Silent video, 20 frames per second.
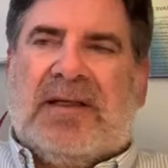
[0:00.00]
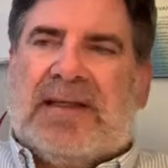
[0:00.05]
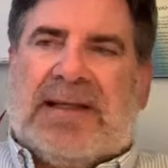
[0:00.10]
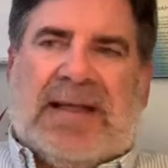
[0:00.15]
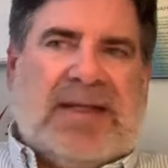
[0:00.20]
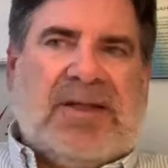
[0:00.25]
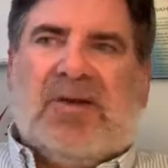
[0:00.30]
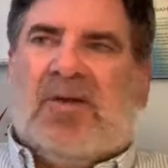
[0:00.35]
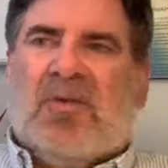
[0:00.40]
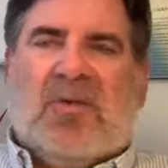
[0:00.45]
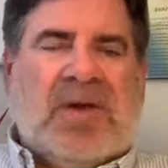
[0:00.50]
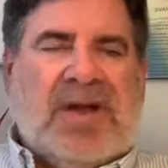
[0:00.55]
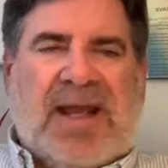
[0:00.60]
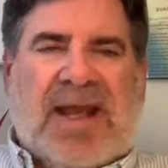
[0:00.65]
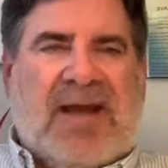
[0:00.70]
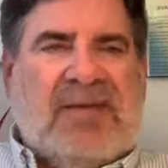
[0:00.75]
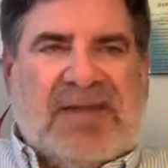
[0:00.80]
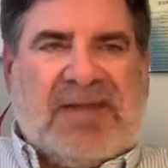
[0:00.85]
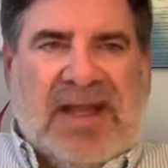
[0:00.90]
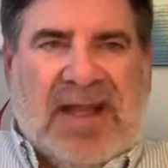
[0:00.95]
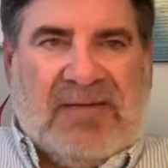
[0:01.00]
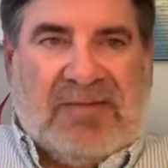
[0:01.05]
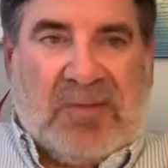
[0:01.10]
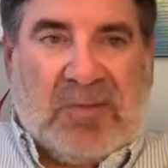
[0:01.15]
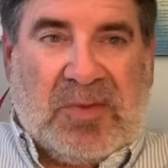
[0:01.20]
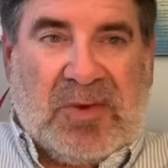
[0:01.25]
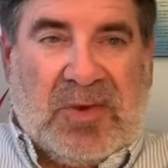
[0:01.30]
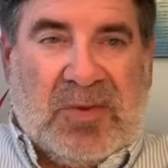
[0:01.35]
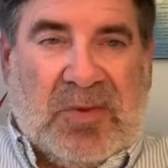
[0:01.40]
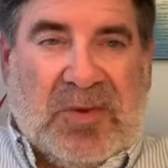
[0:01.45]
And I don't want to have
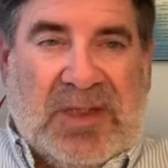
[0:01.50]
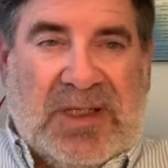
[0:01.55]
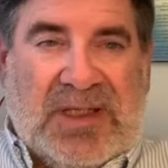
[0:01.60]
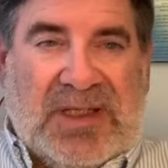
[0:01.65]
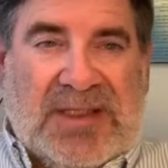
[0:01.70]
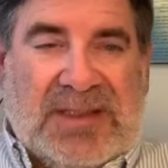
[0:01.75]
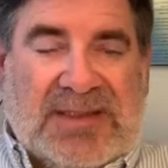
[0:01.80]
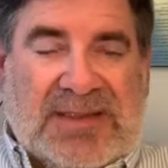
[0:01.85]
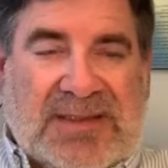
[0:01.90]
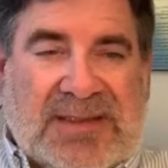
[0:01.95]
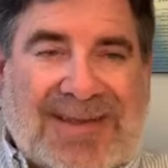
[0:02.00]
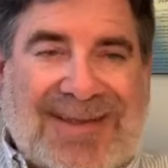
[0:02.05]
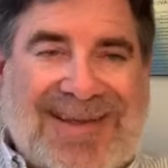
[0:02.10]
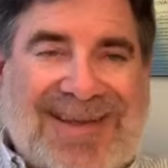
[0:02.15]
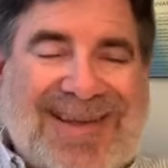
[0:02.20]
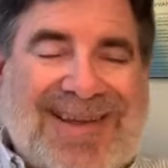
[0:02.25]
employees.